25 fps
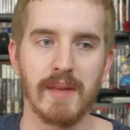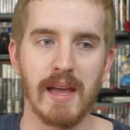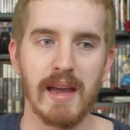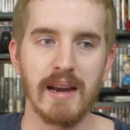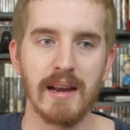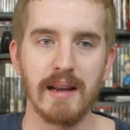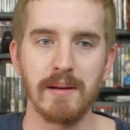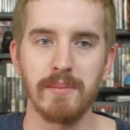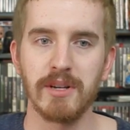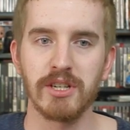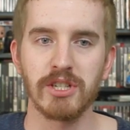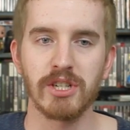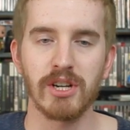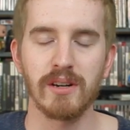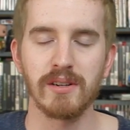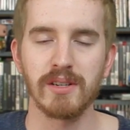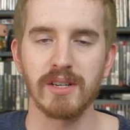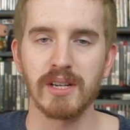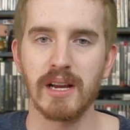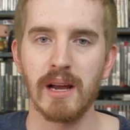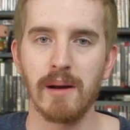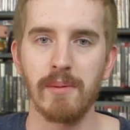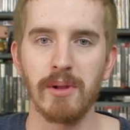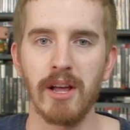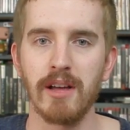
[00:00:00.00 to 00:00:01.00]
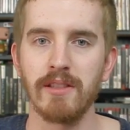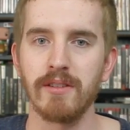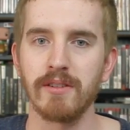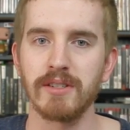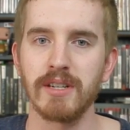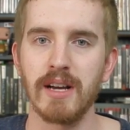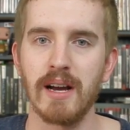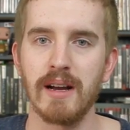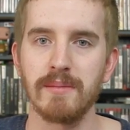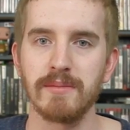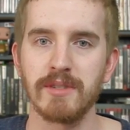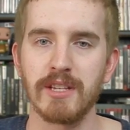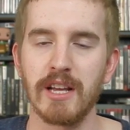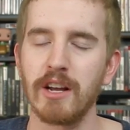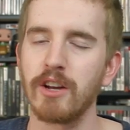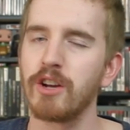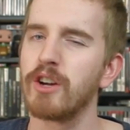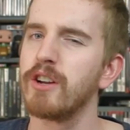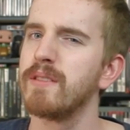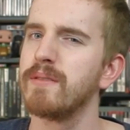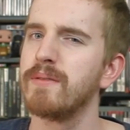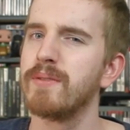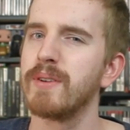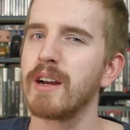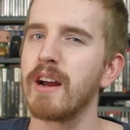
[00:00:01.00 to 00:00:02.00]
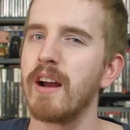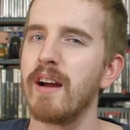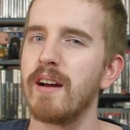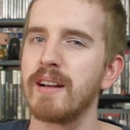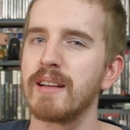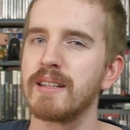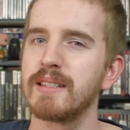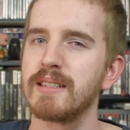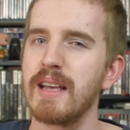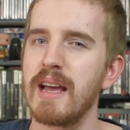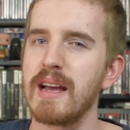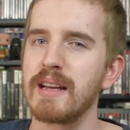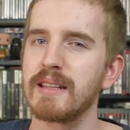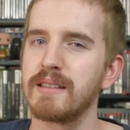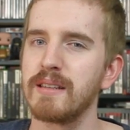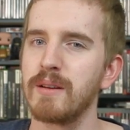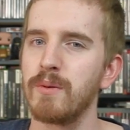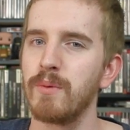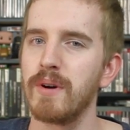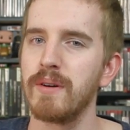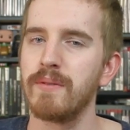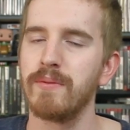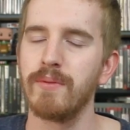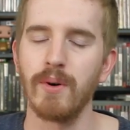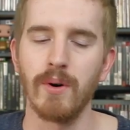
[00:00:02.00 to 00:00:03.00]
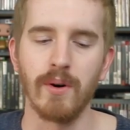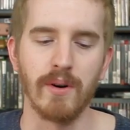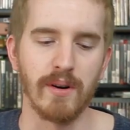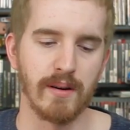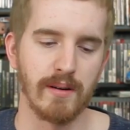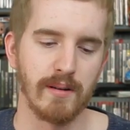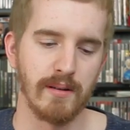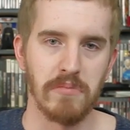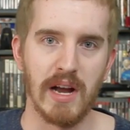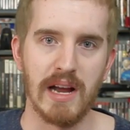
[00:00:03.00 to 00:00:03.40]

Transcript: And I'd been charged a couple other times that I couldn't figure out exactly what for.